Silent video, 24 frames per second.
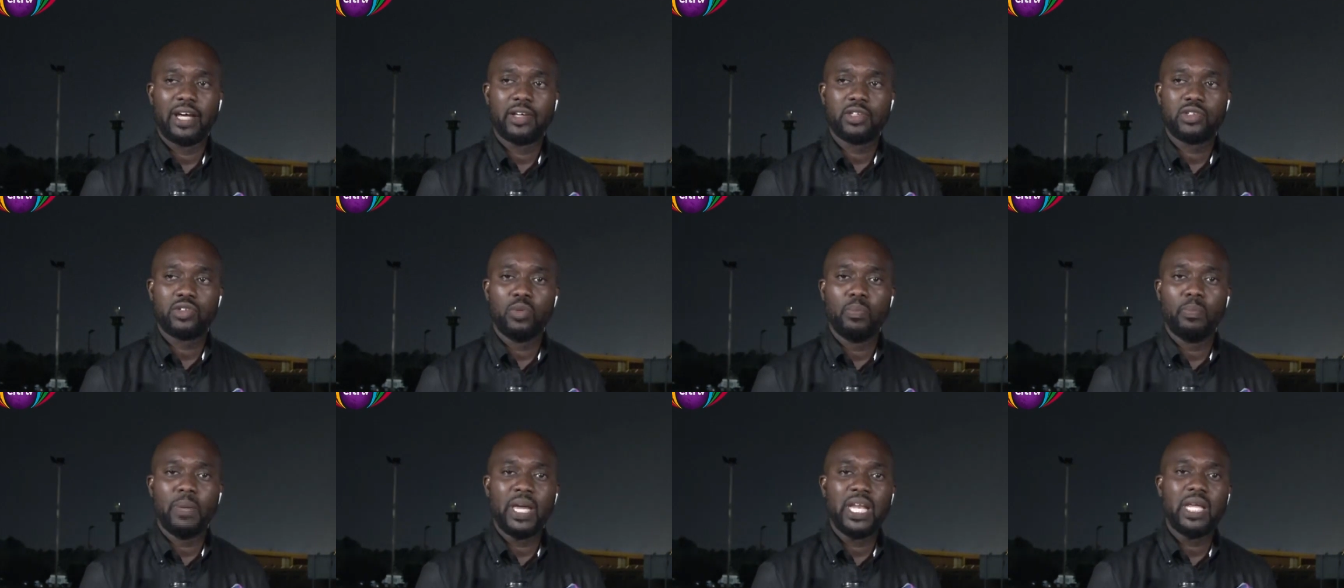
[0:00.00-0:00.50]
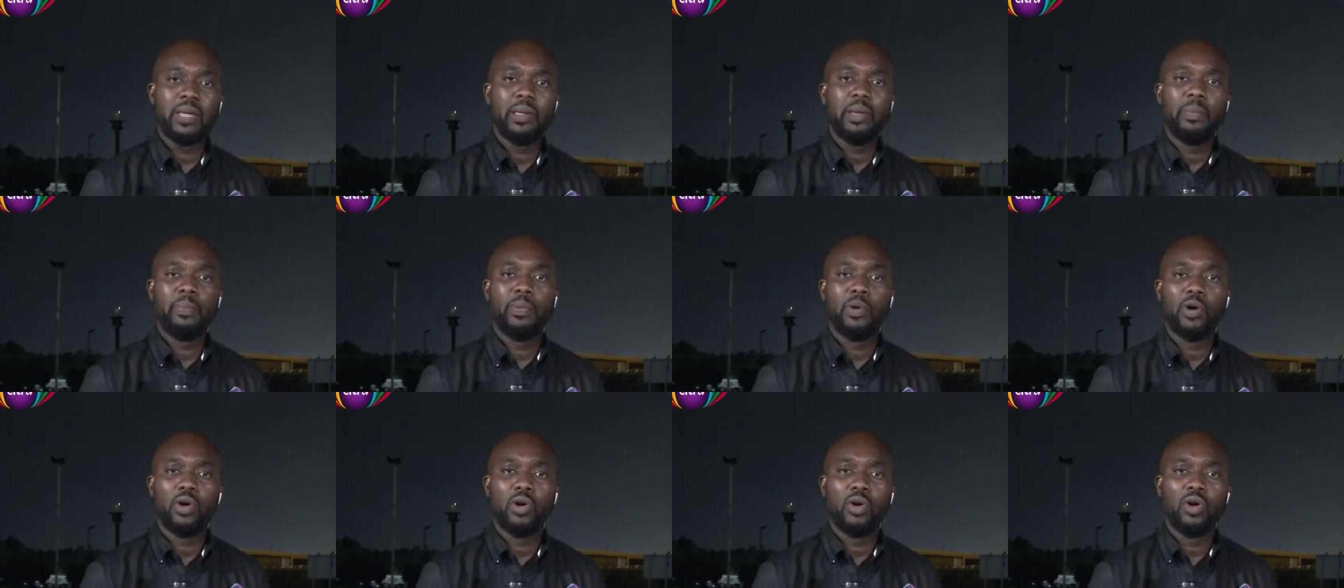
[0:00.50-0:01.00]
So many
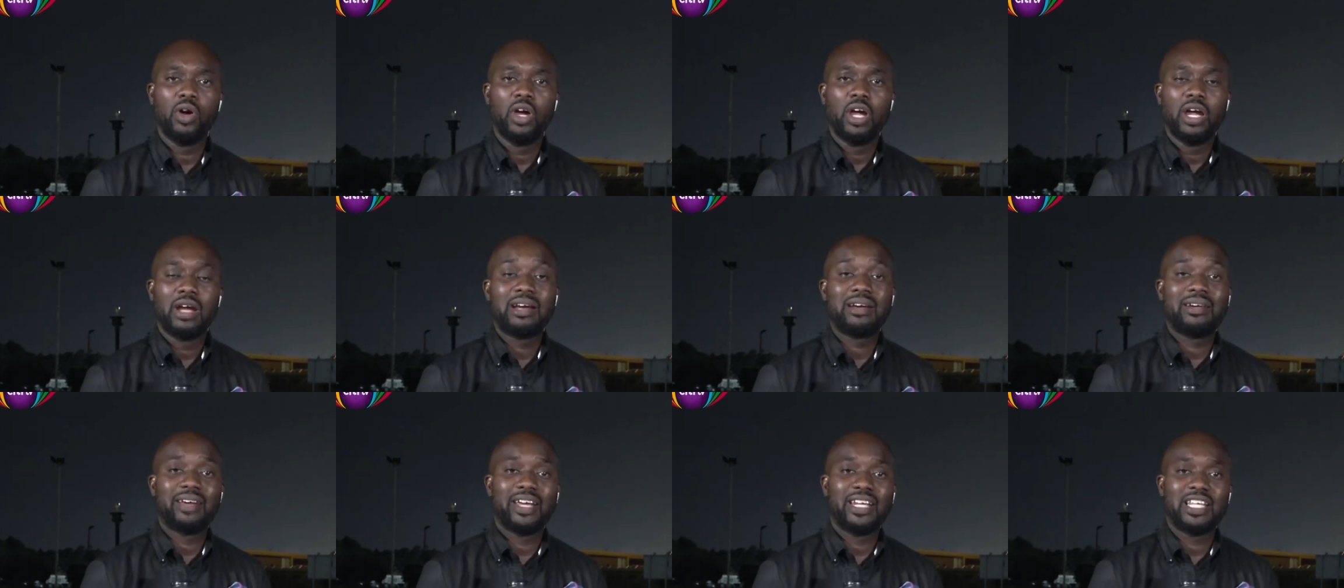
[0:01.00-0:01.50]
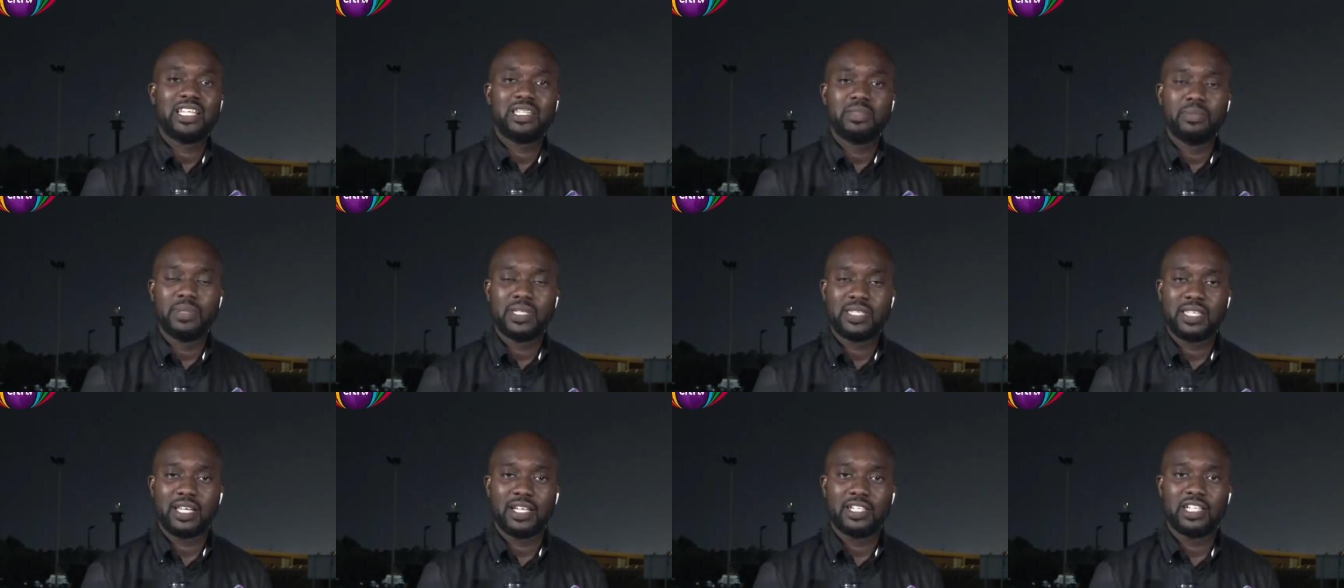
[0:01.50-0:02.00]
people credit
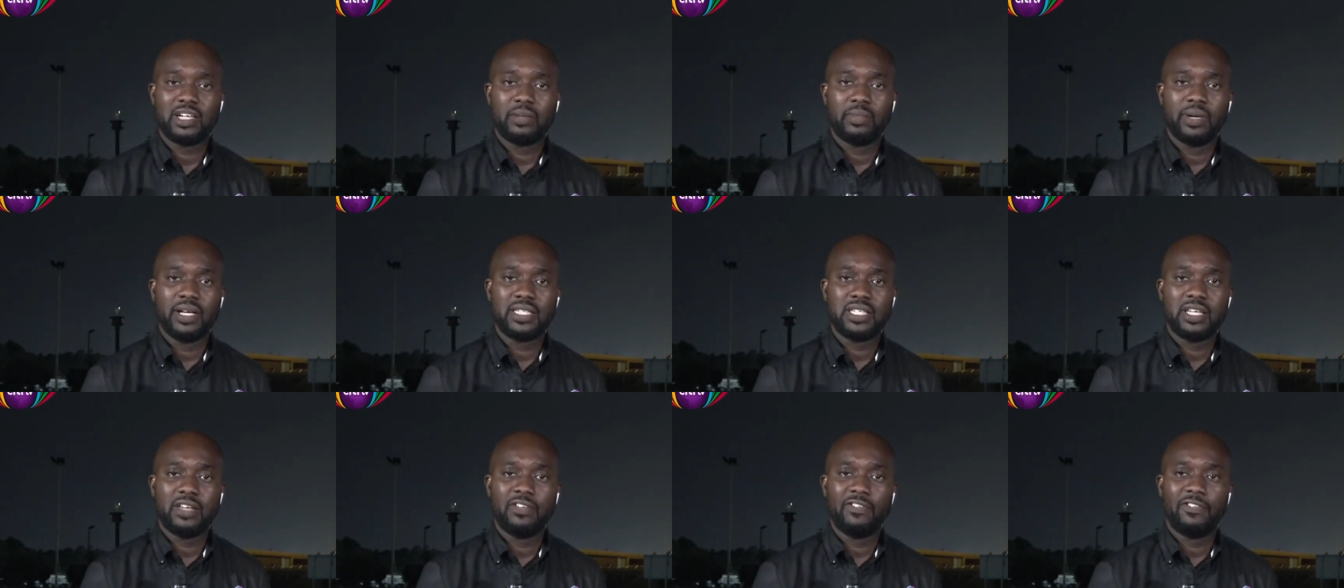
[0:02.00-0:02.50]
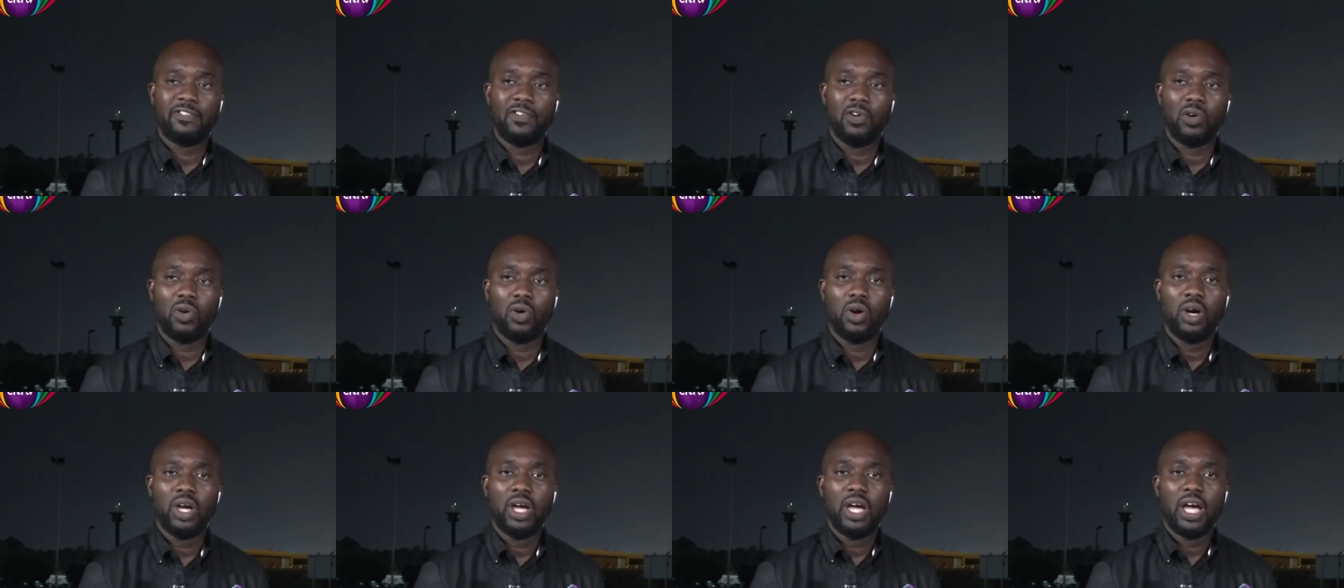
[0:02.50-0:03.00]
Mr. Kyerematen
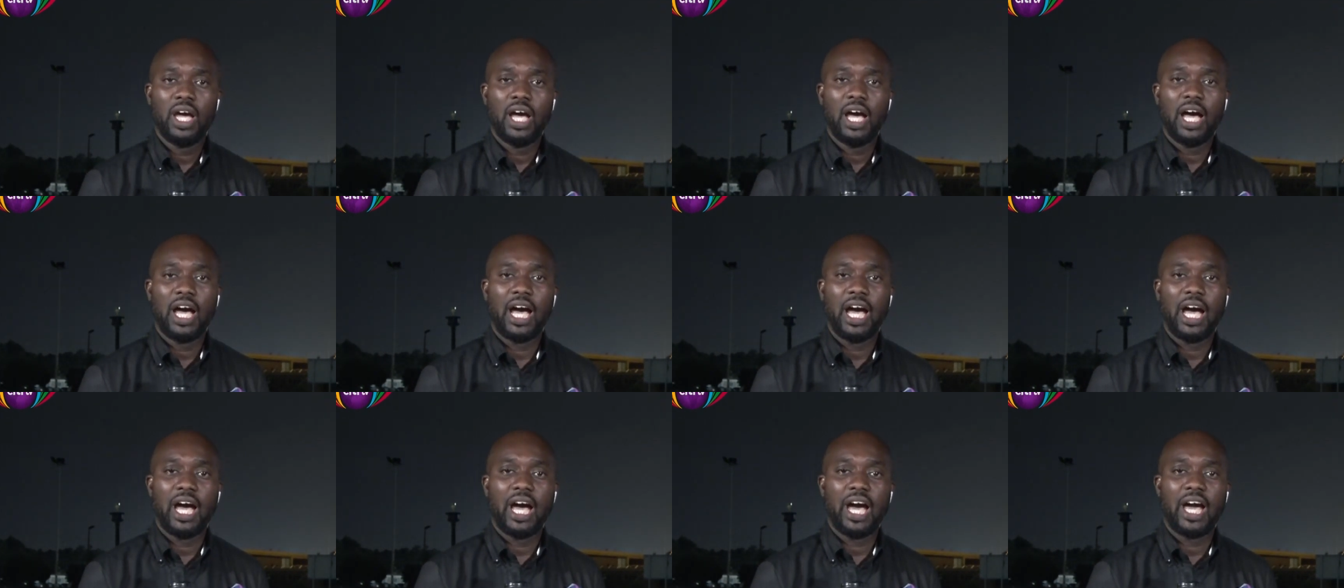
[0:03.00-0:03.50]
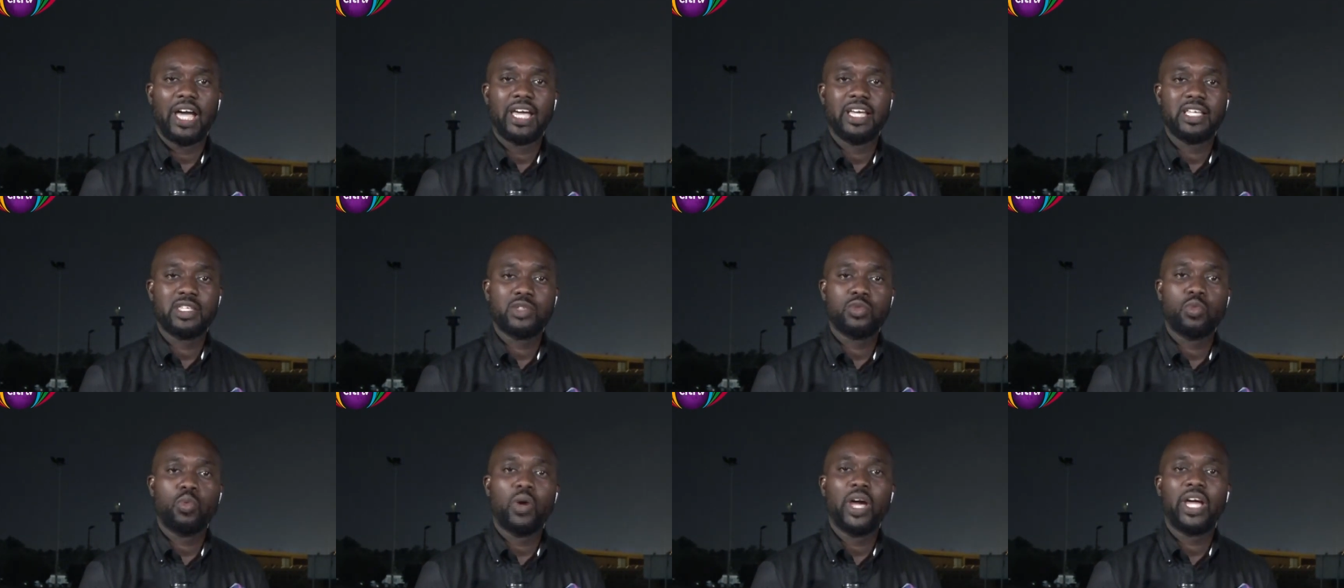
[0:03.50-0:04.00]
for
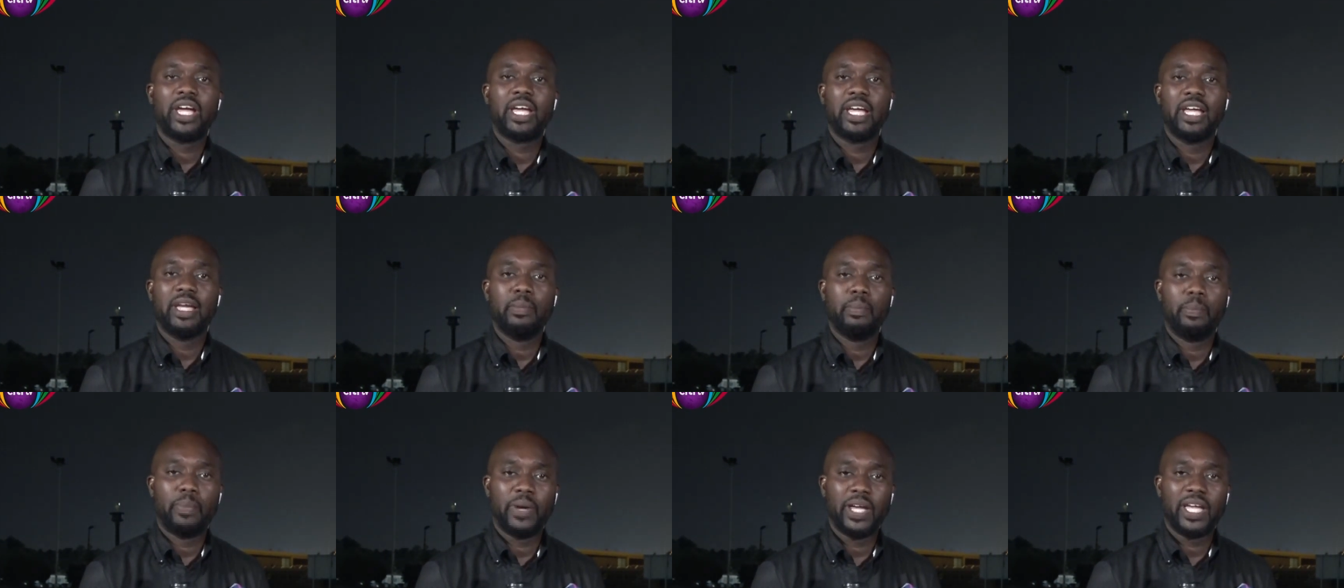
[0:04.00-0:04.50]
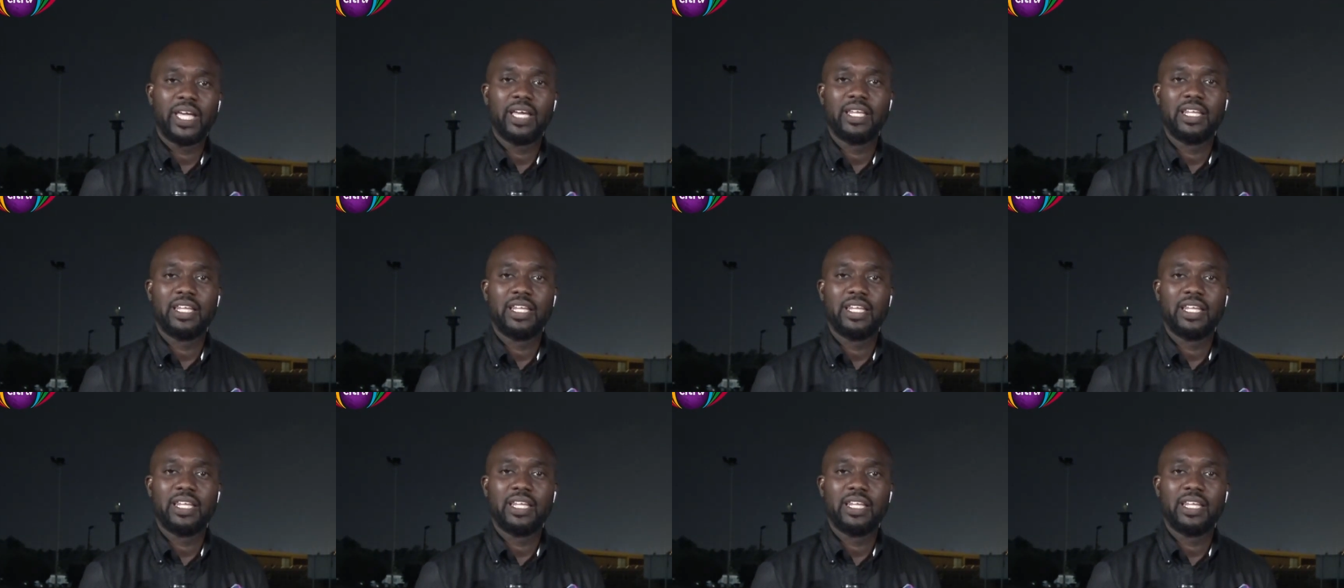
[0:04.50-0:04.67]
his work in bringing